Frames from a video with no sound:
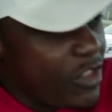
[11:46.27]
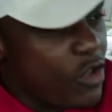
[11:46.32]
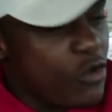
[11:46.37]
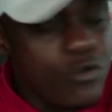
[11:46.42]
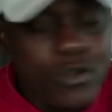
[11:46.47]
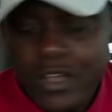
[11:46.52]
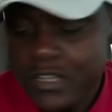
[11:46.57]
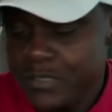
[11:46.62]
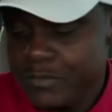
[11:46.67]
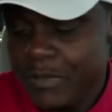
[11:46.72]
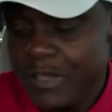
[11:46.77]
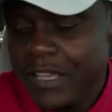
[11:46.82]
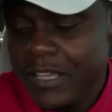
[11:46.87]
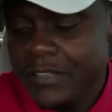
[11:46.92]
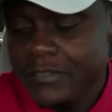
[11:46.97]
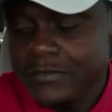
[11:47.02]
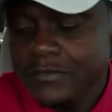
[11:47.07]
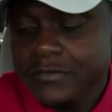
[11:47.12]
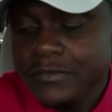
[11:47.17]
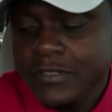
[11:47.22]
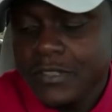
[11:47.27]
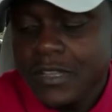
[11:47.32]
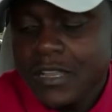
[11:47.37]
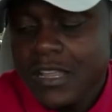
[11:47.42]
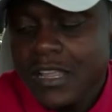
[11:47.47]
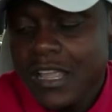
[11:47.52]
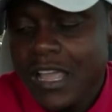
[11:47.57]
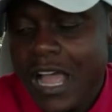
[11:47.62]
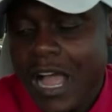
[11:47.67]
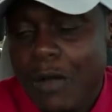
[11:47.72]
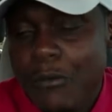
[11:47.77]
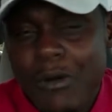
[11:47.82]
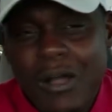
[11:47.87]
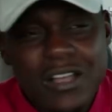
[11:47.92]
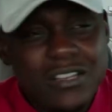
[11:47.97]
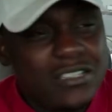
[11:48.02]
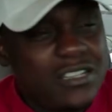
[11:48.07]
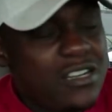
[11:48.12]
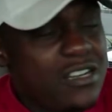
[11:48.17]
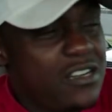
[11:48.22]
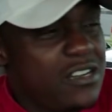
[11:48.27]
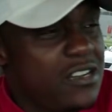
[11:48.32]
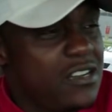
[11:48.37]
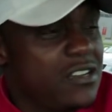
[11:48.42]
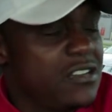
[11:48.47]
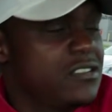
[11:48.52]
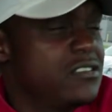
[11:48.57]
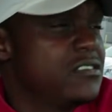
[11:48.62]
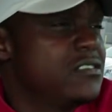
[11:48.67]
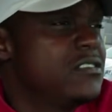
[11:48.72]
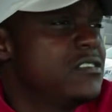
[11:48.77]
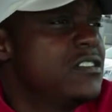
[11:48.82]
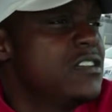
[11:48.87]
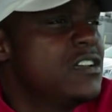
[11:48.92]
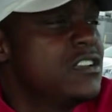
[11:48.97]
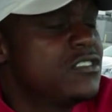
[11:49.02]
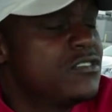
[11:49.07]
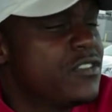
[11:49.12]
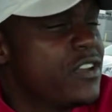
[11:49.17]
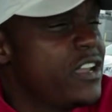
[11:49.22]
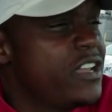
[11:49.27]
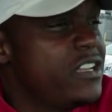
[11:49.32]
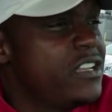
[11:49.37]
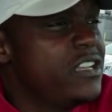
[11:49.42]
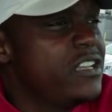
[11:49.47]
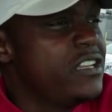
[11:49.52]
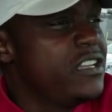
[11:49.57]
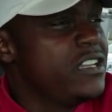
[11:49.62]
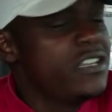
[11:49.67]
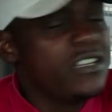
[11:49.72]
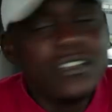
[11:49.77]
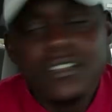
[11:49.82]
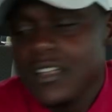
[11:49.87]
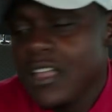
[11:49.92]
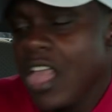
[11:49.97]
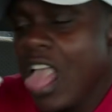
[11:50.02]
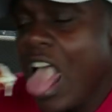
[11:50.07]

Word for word: Who else, man? I watch uh Trey Nene.